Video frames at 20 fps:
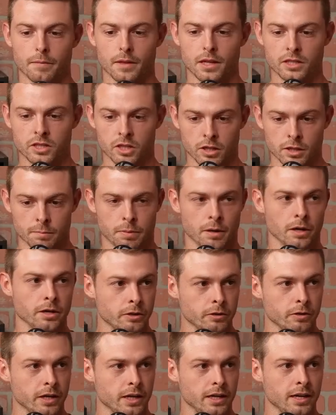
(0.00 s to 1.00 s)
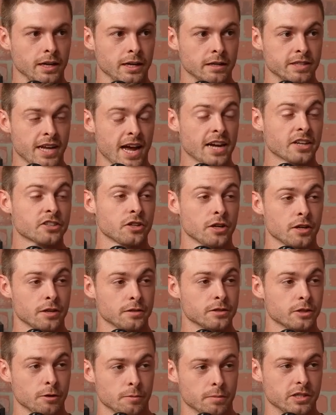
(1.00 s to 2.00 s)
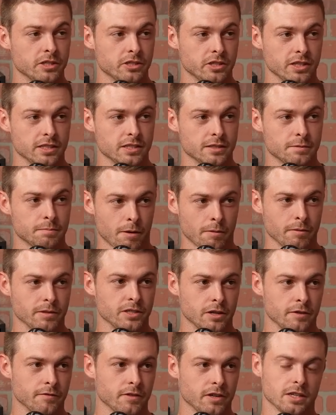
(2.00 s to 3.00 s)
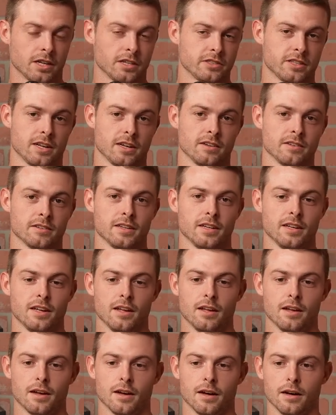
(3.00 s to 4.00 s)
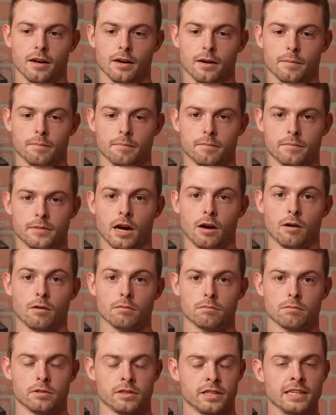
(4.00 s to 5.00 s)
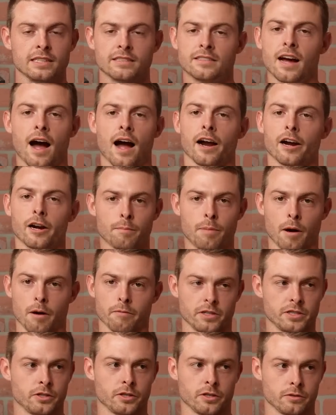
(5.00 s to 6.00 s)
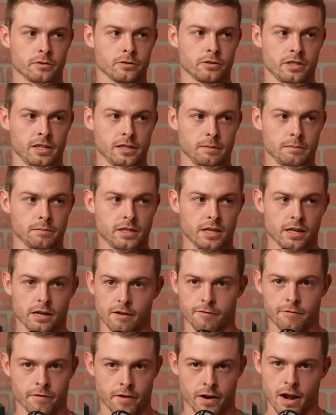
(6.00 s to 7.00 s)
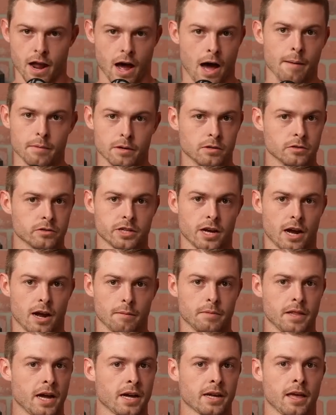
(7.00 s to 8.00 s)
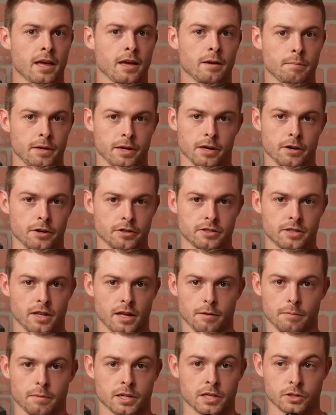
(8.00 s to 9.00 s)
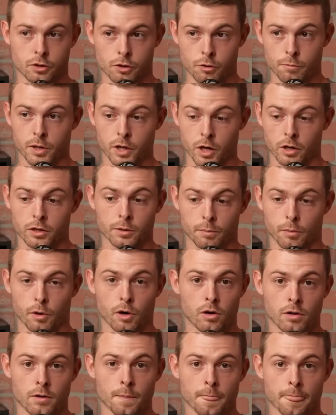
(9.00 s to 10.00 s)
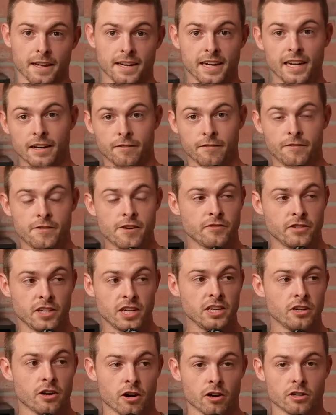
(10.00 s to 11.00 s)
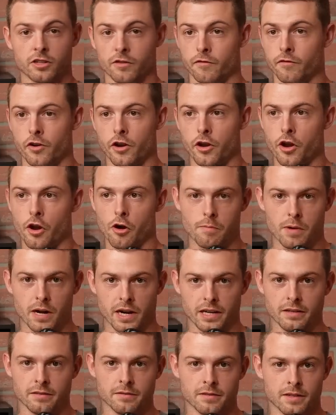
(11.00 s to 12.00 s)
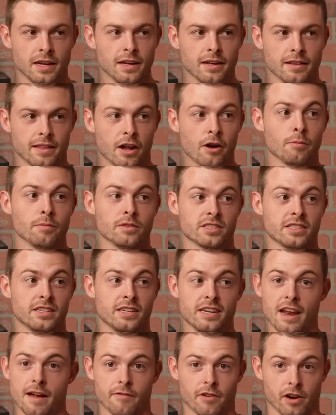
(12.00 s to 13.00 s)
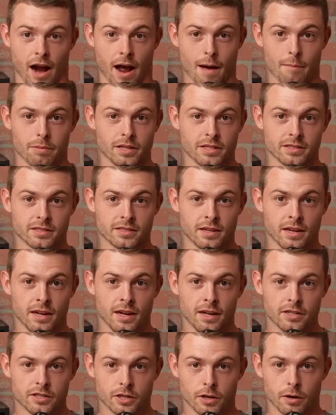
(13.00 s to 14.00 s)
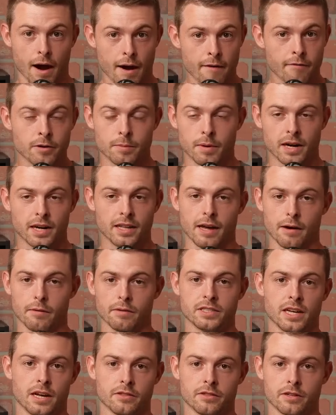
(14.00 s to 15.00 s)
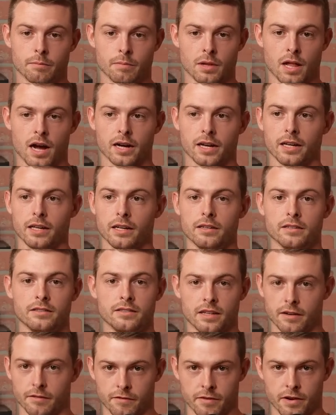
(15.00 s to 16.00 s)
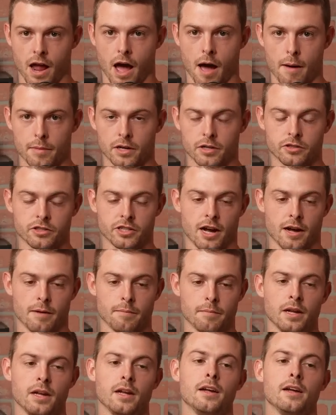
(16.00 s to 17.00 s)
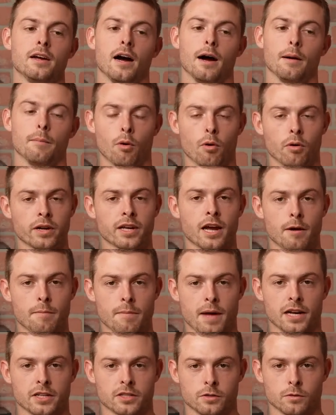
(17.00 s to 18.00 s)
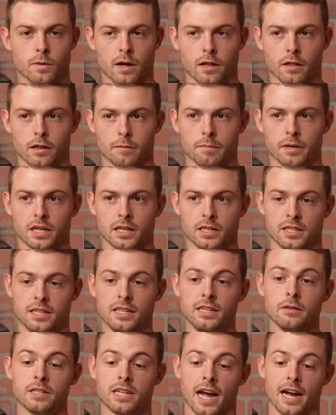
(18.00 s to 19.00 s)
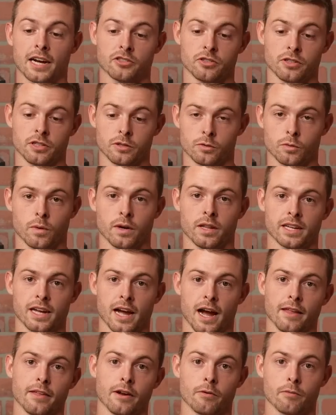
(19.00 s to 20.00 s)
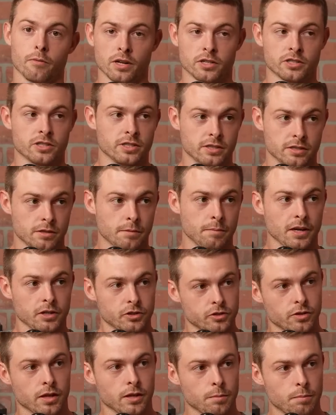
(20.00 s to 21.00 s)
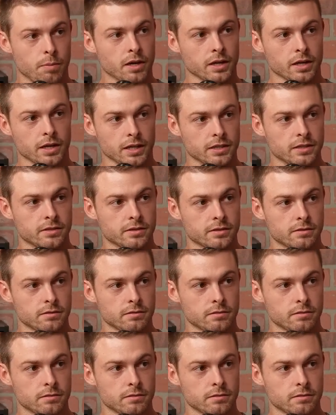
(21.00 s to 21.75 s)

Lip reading: it's on the punt unit, and it's actually on Cooper DeJean's punt return for a touchdown. Now, the entire punt return team did a phenomenal job. That can't be understated, because Cooper caught the ball, and he had 15 yards of nobody. That almost never happens. So everybody that was out there blocking did a phenomenal job. I'm pointing out Max Llewellyn because he actually is one of the guys that rushes to make sure that the punt gets